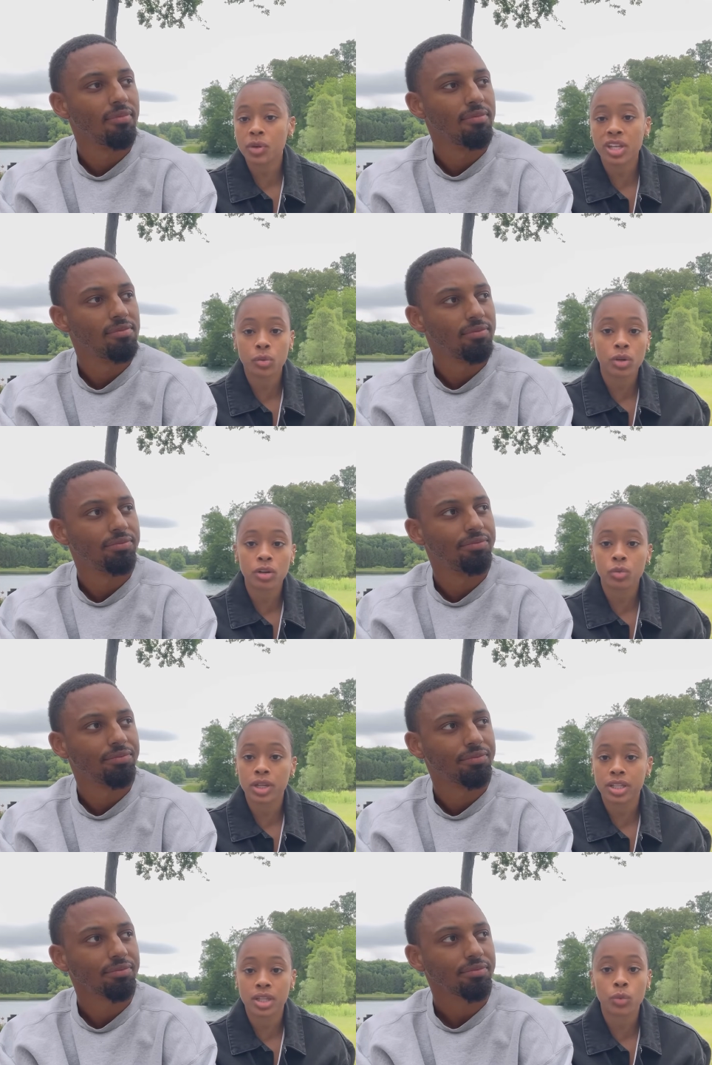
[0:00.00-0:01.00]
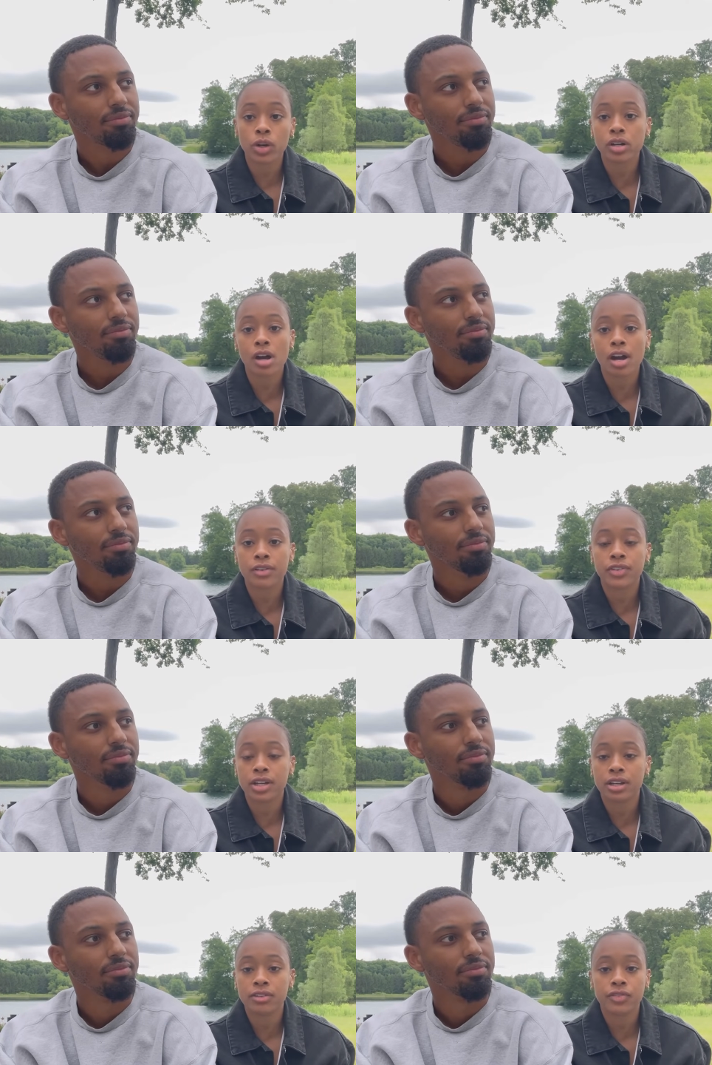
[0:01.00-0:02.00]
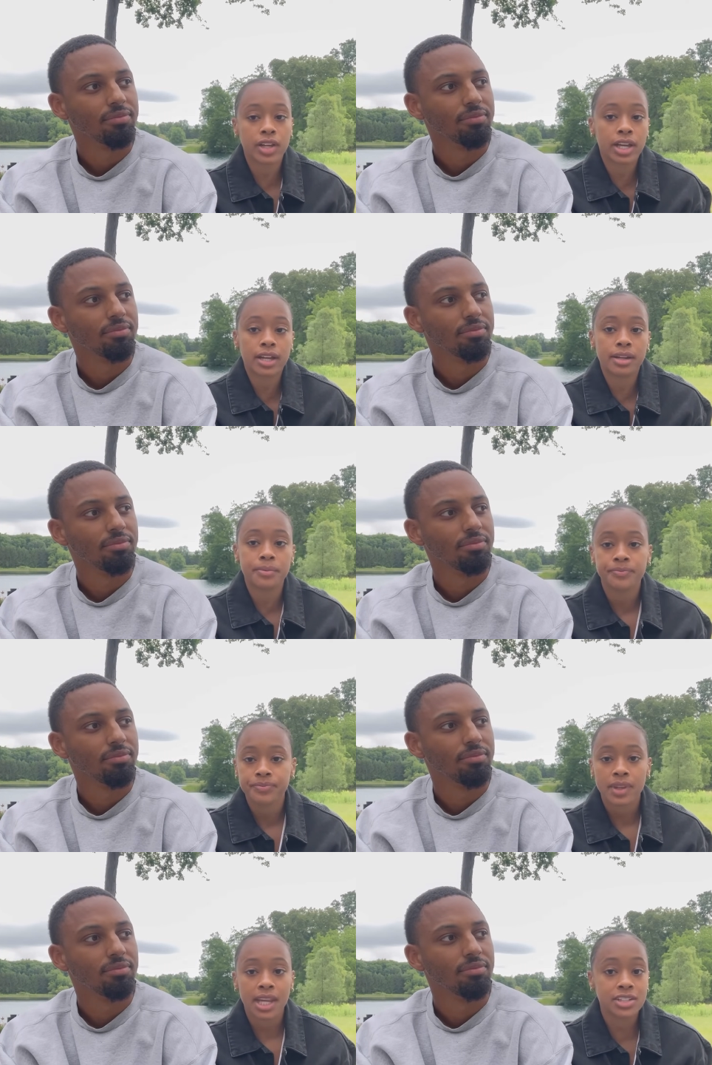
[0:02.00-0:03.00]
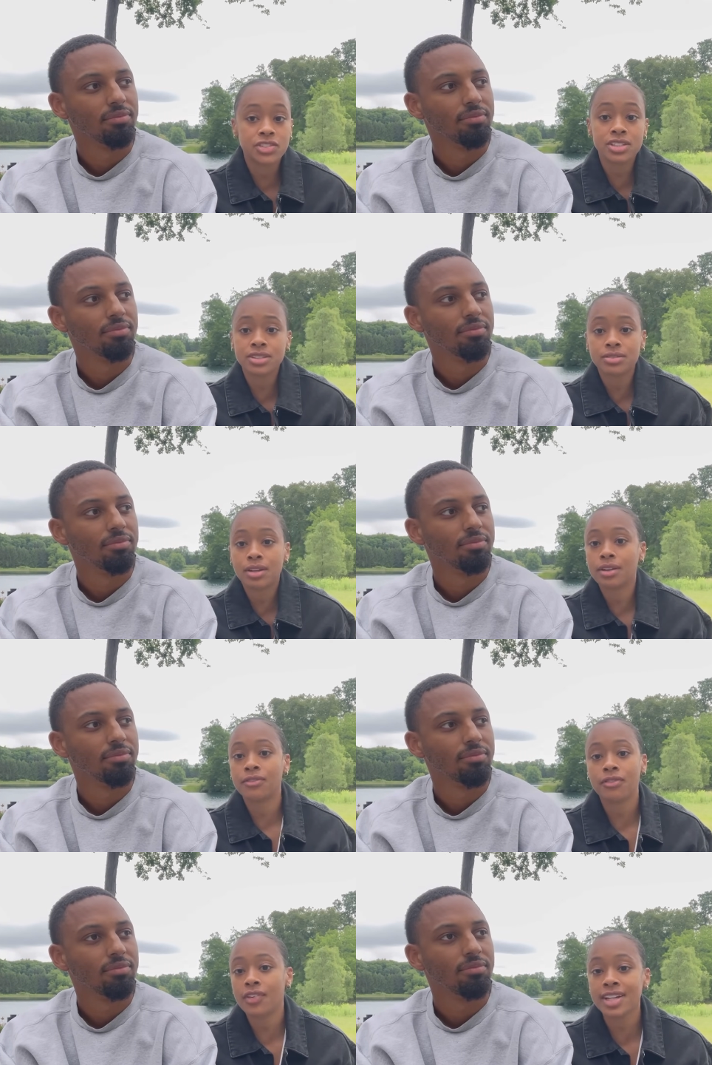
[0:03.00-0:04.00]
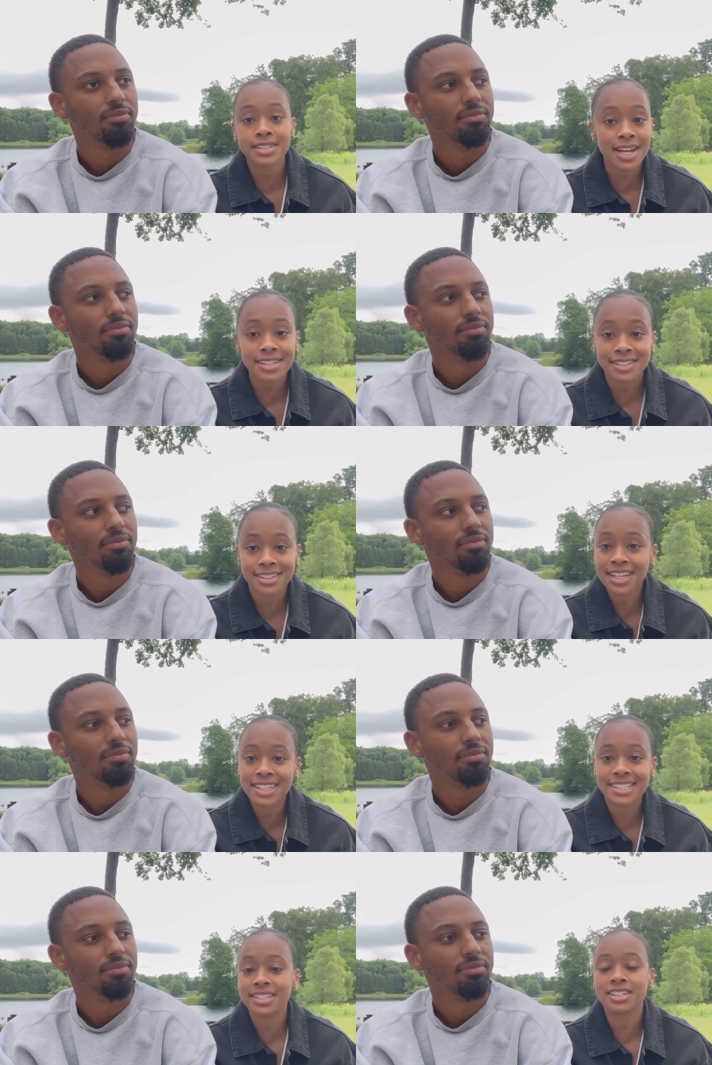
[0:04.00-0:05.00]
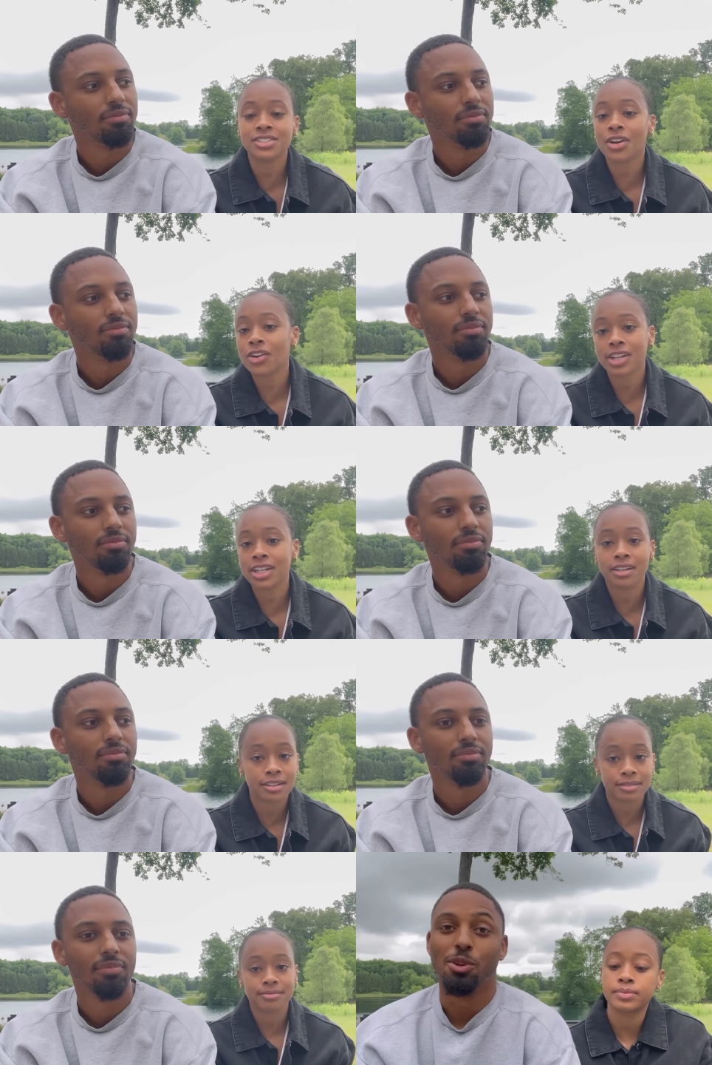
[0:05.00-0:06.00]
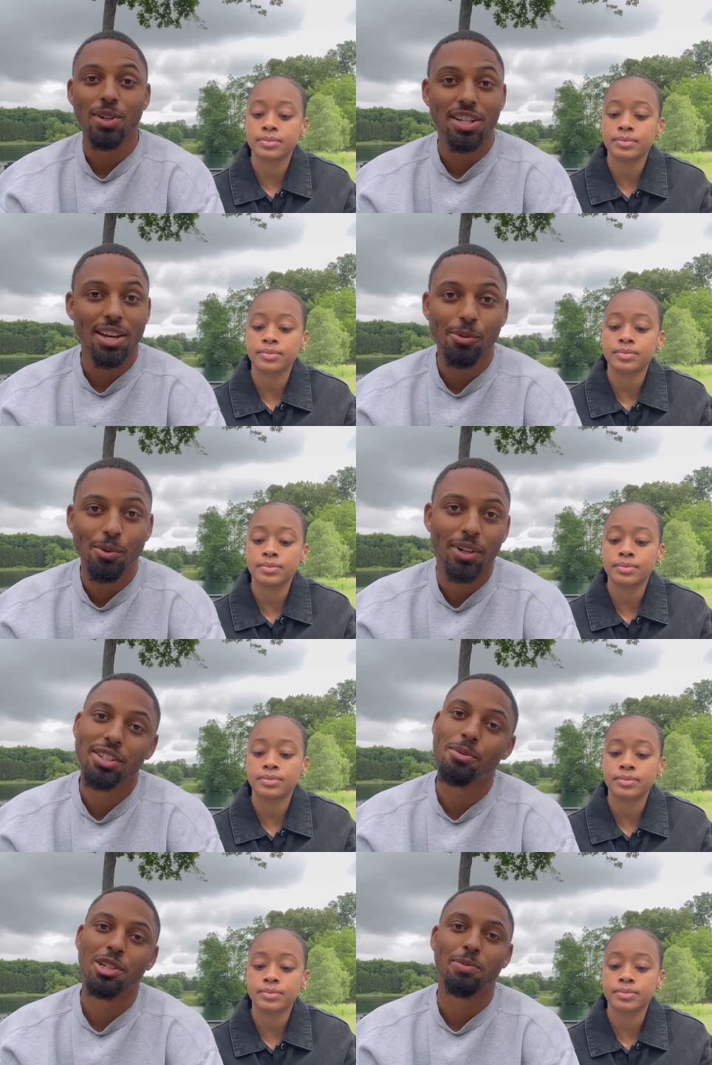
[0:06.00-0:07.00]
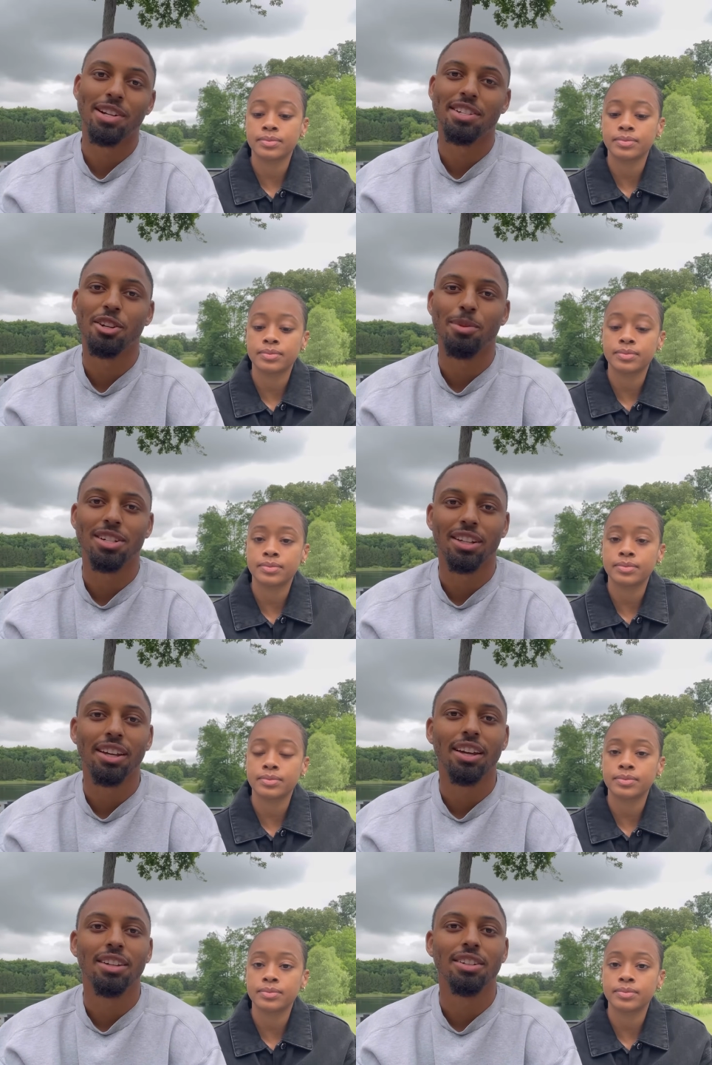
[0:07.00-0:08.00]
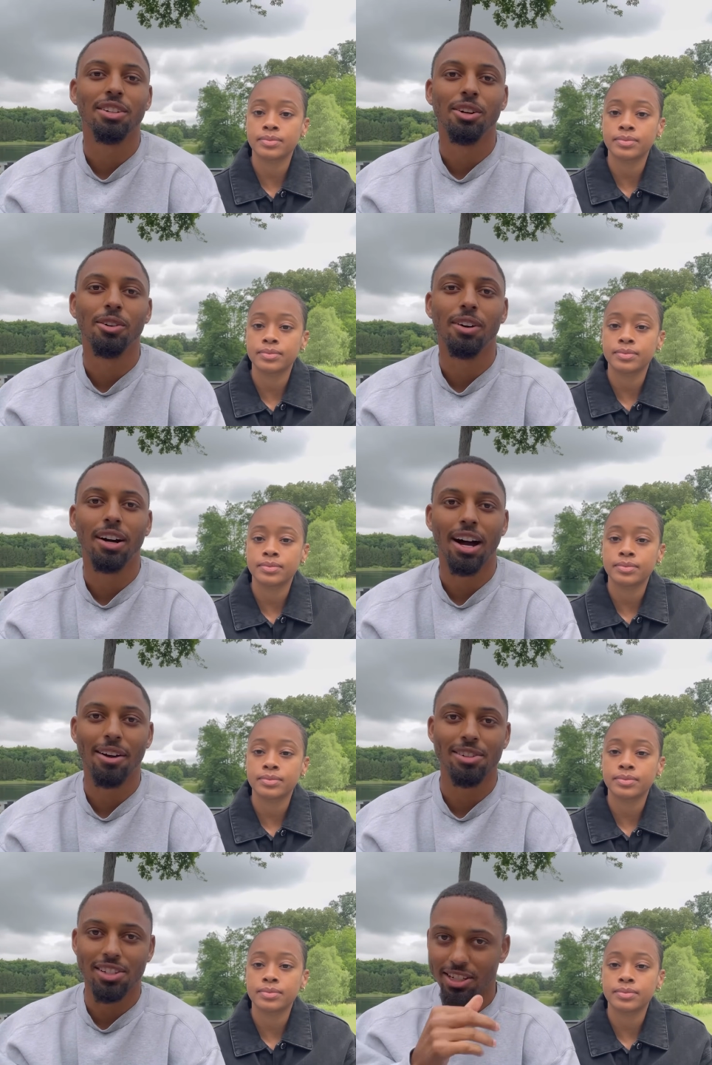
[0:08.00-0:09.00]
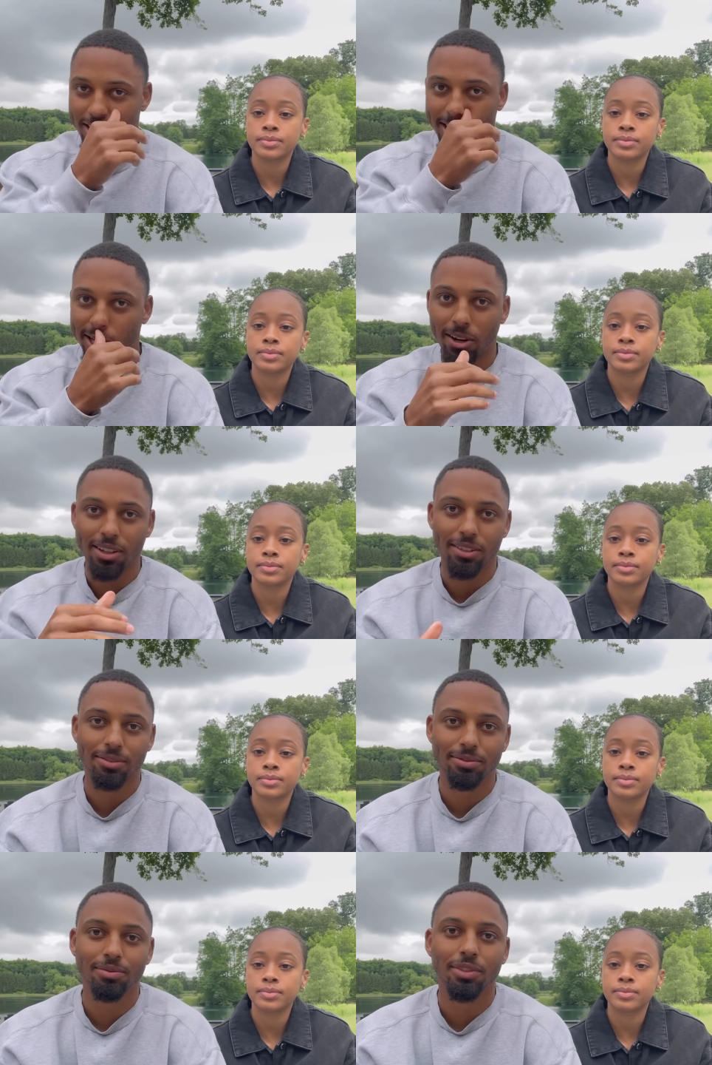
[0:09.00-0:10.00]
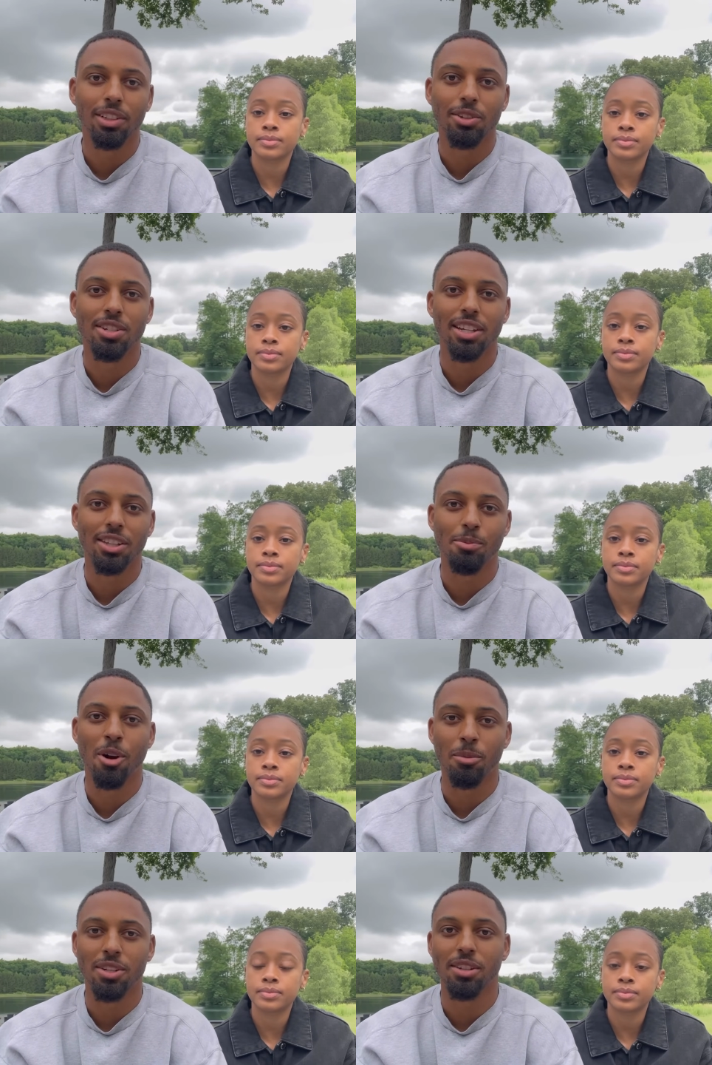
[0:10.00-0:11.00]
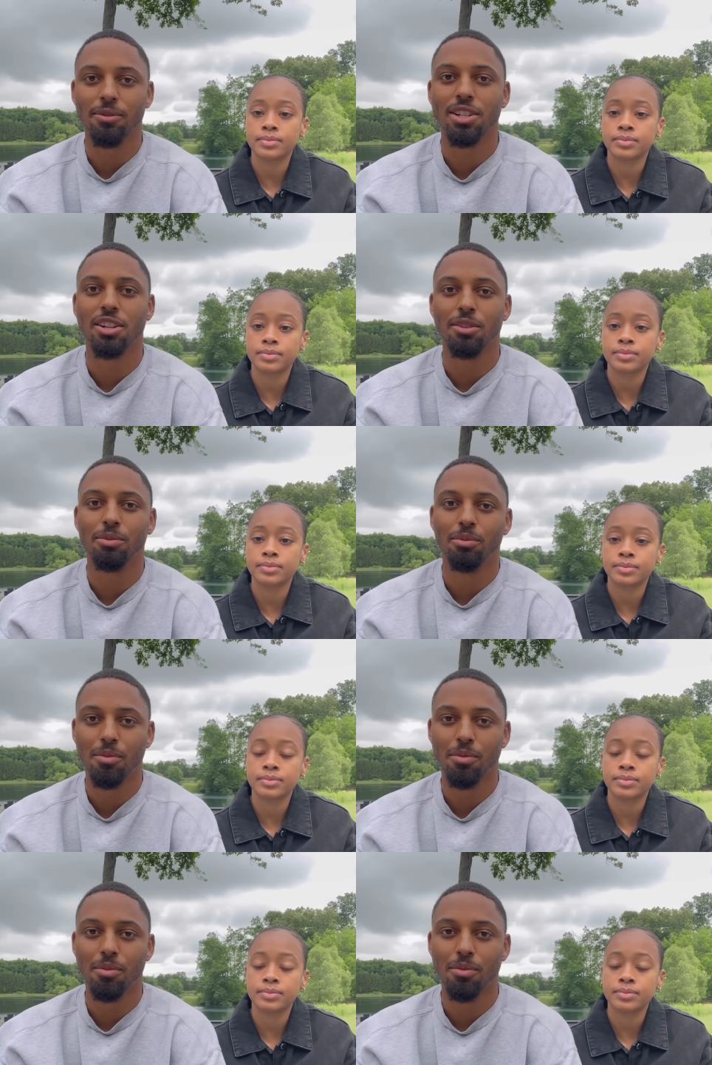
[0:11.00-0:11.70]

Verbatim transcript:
Speaker 1: we can work with and work off of, and it's just fantastic that these things are already here.
Speaker 2: The reason that we wanted so much space and so much land, you know, obviously she started, you know, seeing the purpose and the vision